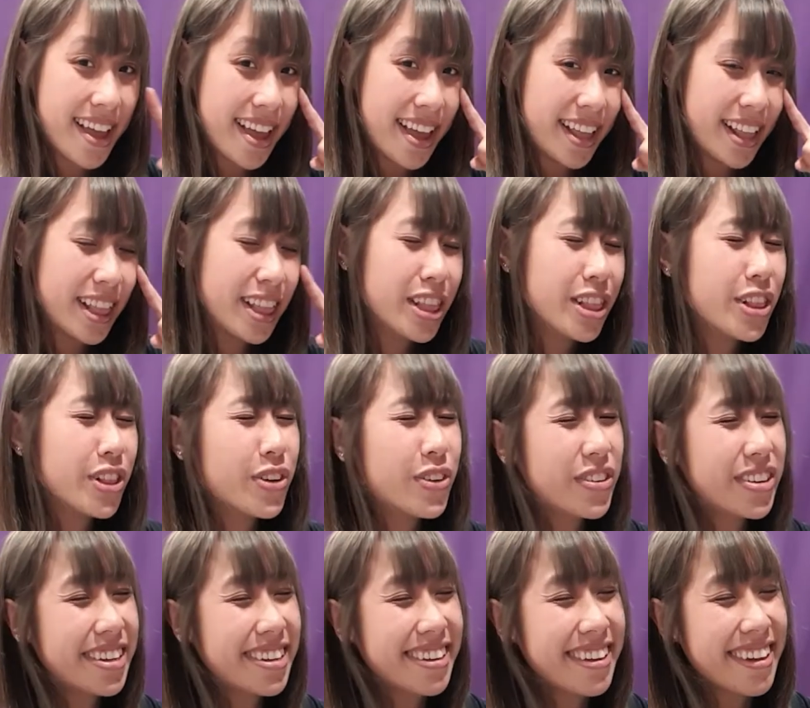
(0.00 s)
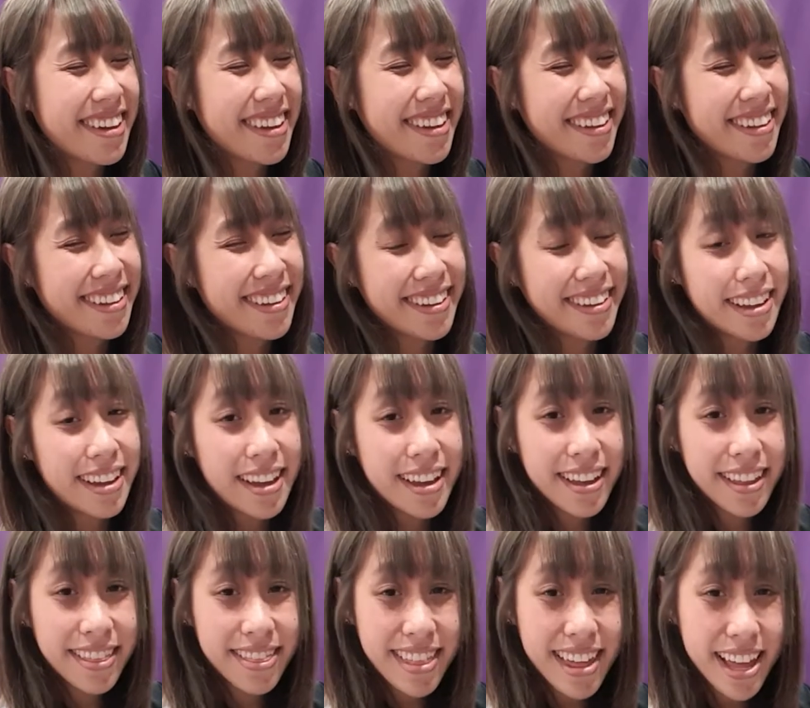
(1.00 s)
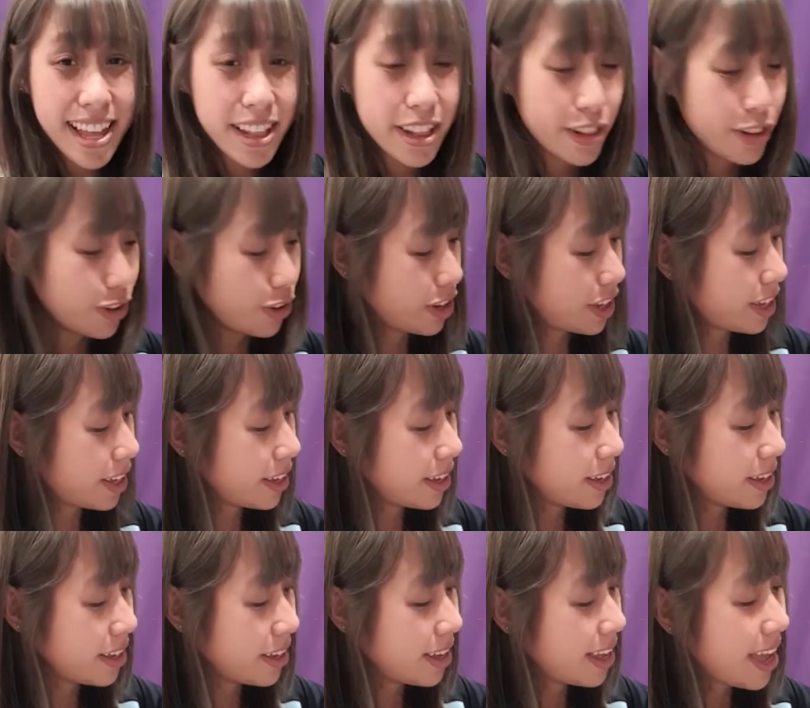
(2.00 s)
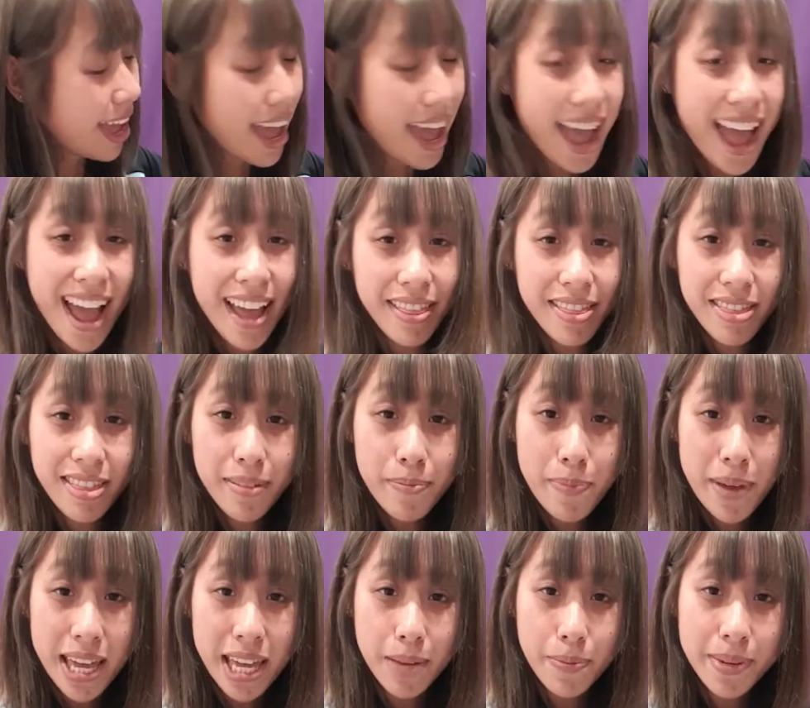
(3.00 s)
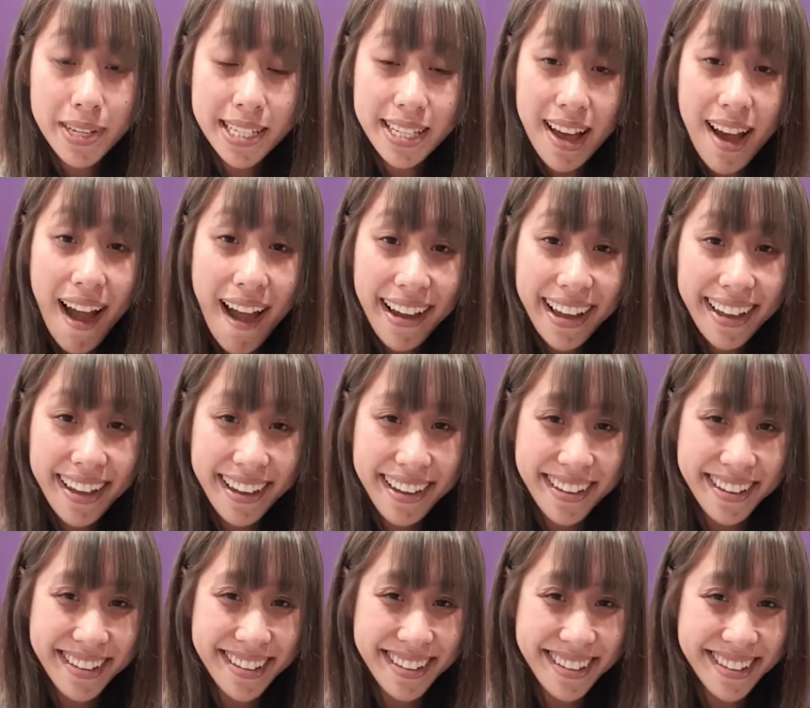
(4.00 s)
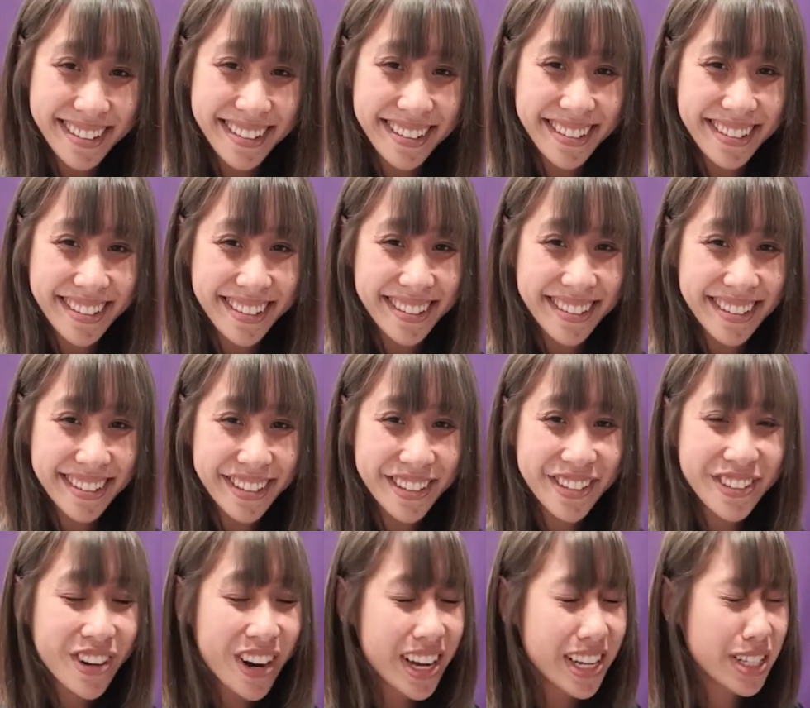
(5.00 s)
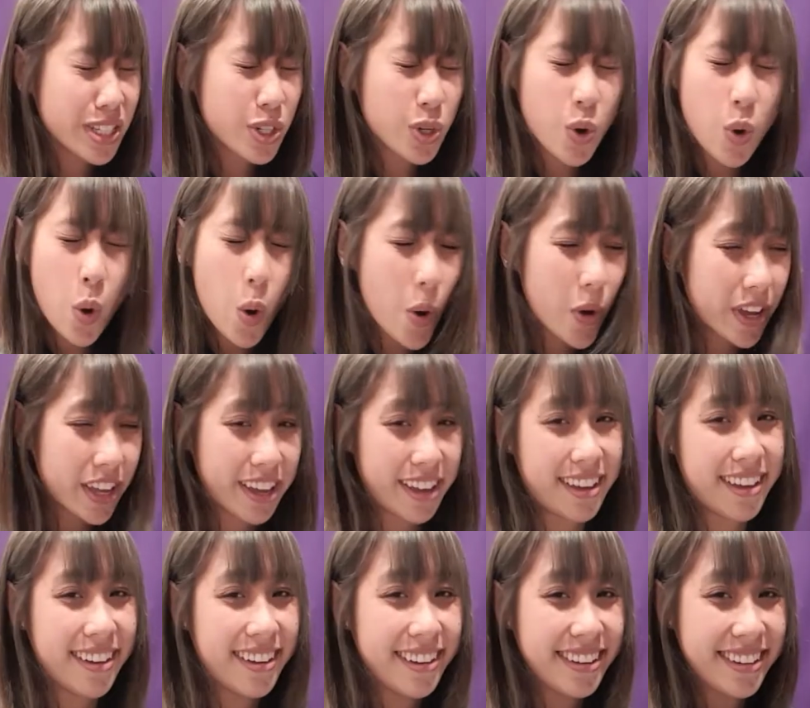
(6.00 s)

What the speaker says: looking. They're looking at the babies hugging. Great talking.